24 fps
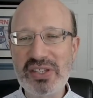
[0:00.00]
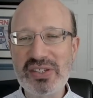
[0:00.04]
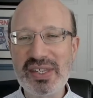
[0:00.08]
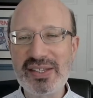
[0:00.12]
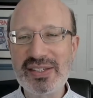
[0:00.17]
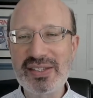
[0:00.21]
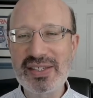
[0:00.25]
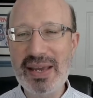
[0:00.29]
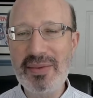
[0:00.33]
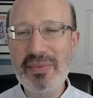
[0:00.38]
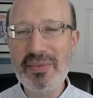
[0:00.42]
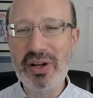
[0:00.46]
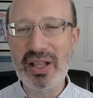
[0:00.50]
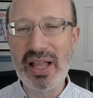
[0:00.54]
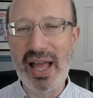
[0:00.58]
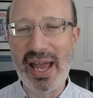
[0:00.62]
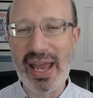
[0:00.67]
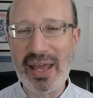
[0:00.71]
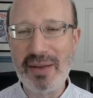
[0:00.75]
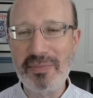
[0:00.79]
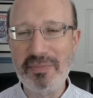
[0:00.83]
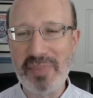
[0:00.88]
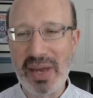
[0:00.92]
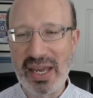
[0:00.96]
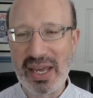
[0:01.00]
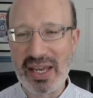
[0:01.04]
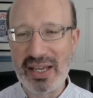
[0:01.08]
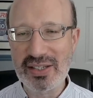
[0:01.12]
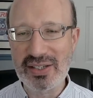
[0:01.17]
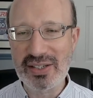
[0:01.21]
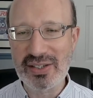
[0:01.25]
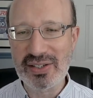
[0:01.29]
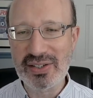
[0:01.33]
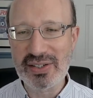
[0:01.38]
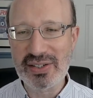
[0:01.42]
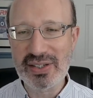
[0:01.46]
the same client
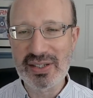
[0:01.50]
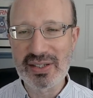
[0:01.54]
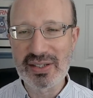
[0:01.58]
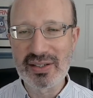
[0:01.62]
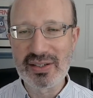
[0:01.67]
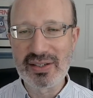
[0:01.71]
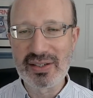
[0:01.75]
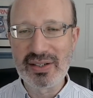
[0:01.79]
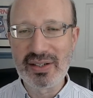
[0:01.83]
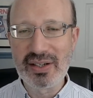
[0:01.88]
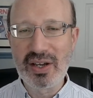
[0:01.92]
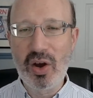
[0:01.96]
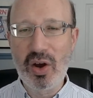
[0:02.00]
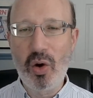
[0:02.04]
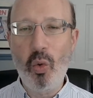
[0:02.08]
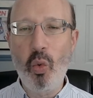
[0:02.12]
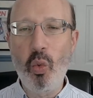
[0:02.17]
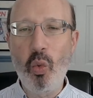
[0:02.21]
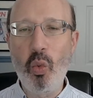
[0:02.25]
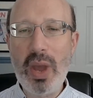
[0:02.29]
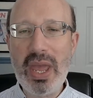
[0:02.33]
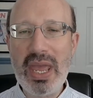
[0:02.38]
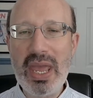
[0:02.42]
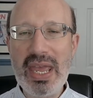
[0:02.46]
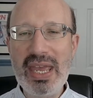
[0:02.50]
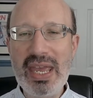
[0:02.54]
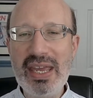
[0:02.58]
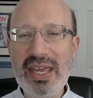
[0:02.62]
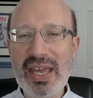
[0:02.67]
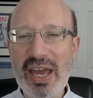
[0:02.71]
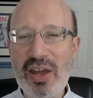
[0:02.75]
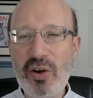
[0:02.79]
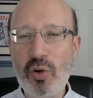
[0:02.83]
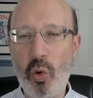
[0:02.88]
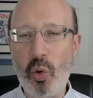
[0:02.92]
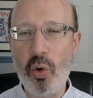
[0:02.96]
base,
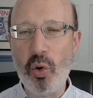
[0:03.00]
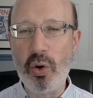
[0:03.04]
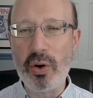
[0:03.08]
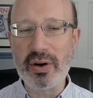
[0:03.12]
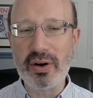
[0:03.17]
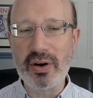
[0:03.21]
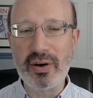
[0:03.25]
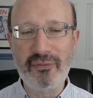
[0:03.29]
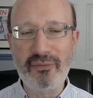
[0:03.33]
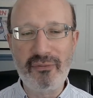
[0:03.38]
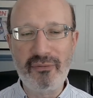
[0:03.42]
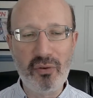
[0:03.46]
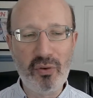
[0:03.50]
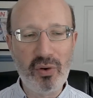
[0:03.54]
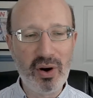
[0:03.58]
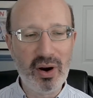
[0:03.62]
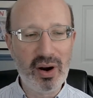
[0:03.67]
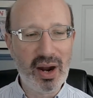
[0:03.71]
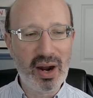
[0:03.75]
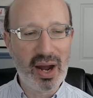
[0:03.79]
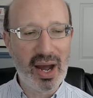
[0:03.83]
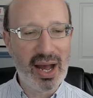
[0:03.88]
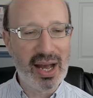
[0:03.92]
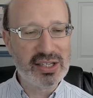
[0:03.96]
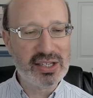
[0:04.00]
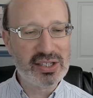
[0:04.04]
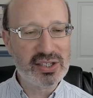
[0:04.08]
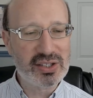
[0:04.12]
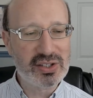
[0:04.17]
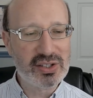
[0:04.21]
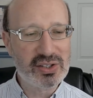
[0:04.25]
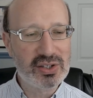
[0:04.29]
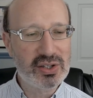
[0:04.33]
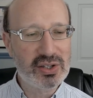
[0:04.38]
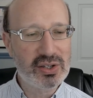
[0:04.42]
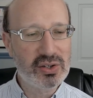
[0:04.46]
in order for us
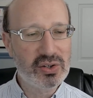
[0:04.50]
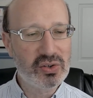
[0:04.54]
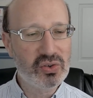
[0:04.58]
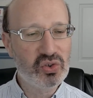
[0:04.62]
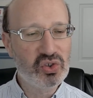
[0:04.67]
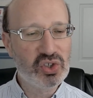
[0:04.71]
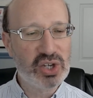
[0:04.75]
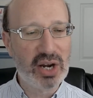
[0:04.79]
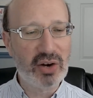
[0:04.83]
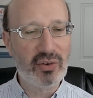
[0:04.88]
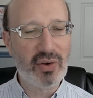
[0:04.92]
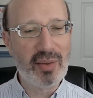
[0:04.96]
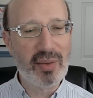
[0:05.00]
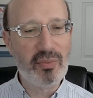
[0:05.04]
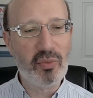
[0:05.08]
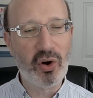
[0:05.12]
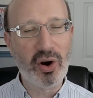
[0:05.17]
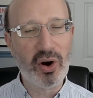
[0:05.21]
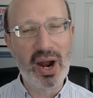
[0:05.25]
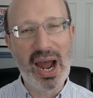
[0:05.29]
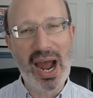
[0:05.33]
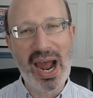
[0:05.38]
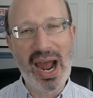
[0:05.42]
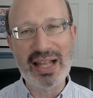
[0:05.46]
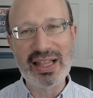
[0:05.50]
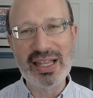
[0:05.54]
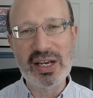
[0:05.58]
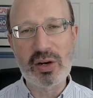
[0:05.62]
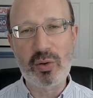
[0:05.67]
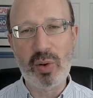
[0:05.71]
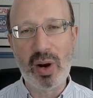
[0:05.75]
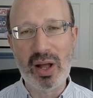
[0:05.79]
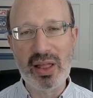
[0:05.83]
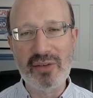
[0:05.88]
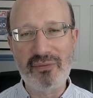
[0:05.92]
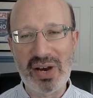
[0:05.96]
to generate more highly
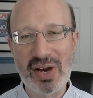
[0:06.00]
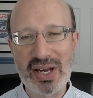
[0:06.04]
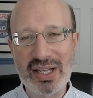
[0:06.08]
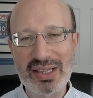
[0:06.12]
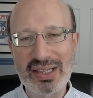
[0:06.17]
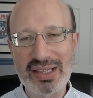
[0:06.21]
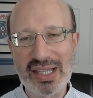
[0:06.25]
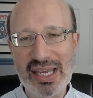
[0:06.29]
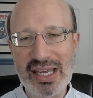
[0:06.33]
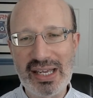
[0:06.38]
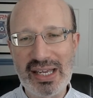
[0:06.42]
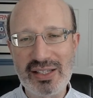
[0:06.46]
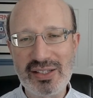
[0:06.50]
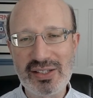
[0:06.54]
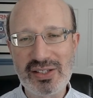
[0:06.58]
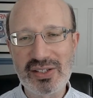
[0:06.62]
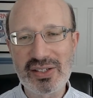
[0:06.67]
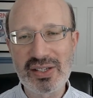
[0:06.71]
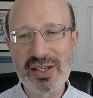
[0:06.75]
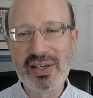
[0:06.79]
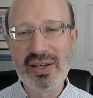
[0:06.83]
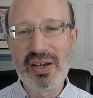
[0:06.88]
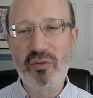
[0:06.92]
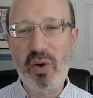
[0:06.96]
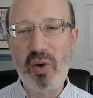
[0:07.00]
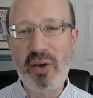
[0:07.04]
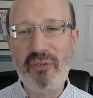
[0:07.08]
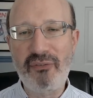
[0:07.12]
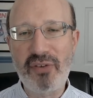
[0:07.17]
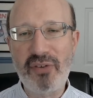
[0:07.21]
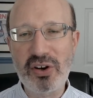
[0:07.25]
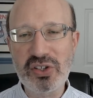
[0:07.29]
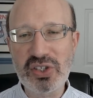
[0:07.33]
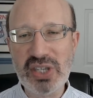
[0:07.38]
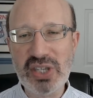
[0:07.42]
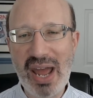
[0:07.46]
qualified leads, we
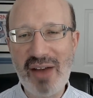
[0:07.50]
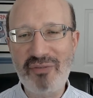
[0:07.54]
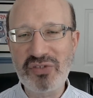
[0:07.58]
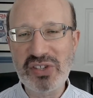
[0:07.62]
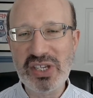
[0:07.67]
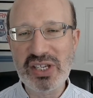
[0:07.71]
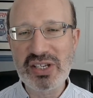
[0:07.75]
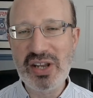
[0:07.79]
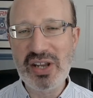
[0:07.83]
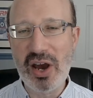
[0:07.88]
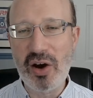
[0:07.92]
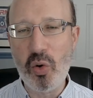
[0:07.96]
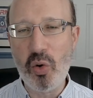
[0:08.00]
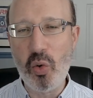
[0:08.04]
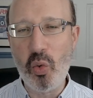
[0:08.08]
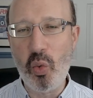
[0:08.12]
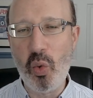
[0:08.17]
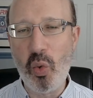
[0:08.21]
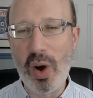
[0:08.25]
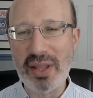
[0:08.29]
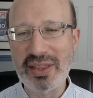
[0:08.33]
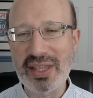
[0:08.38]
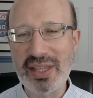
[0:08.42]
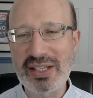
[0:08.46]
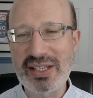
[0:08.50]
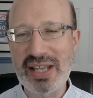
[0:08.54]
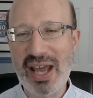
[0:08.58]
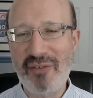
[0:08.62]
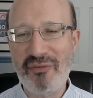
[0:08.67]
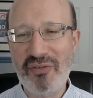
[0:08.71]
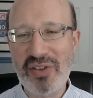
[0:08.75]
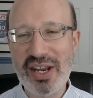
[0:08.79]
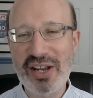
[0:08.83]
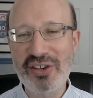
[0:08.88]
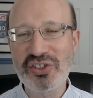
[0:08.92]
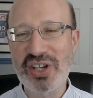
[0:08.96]
first have to know what the
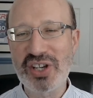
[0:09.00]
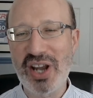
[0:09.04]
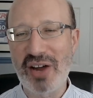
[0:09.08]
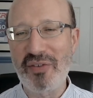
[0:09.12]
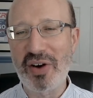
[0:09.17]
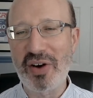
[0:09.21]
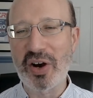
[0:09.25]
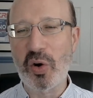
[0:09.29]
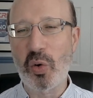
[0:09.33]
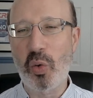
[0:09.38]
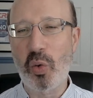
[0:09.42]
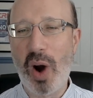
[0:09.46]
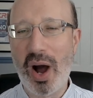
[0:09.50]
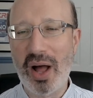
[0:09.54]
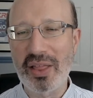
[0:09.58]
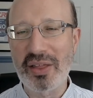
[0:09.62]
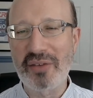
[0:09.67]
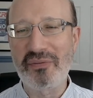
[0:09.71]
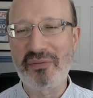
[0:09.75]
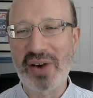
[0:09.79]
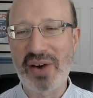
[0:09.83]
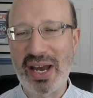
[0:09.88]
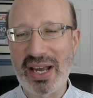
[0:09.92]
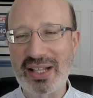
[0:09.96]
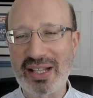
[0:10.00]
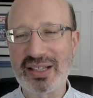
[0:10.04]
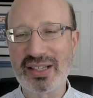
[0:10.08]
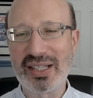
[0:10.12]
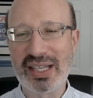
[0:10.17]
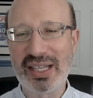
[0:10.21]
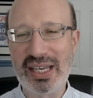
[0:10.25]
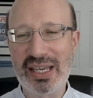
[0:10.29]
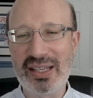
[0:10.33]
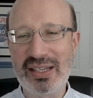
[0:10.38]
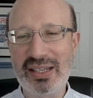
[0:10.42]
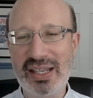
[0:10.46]
definition of a qualified
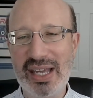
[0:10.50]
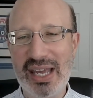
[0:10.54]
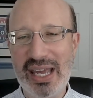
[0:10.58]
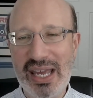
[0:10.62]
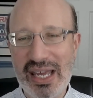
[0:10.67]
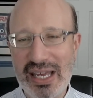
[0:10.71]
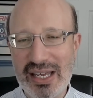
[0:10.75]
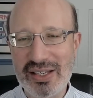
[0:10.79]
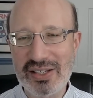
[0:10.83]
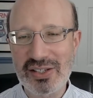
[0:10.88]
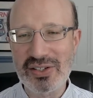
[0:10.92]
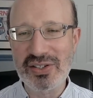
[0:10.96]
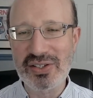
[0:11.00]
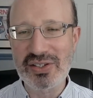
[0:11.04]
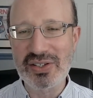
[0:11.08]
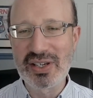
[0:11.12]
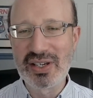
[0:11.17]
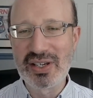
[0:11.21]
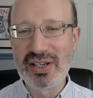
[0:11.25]
lead is.